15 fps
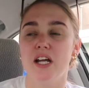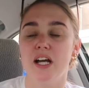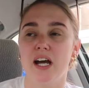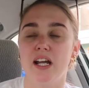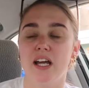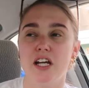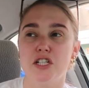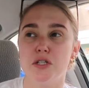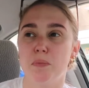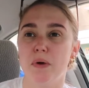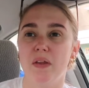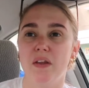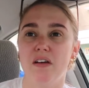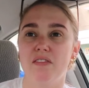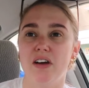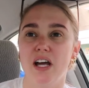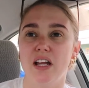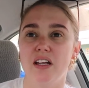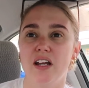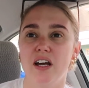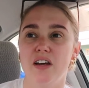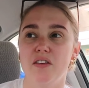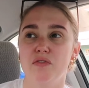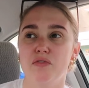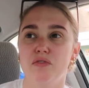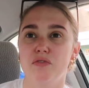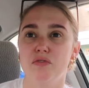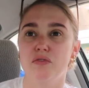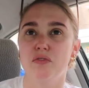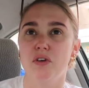I gotta catch up on Love Island. I have
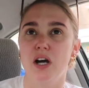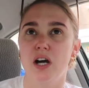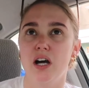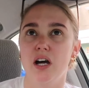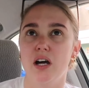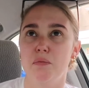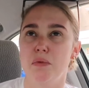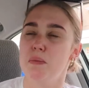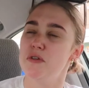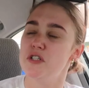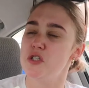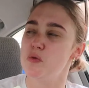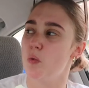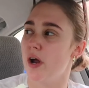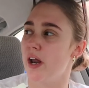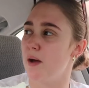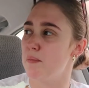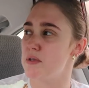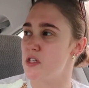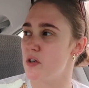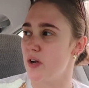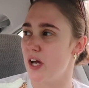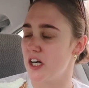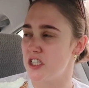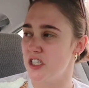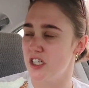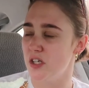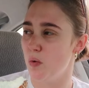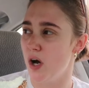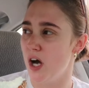maybe just one episode
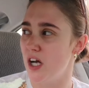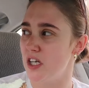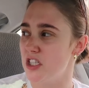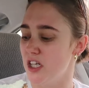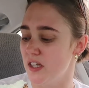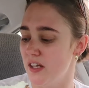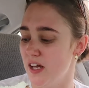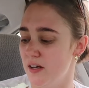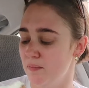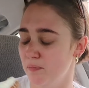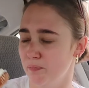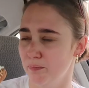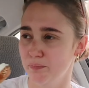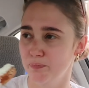actually to watch, and then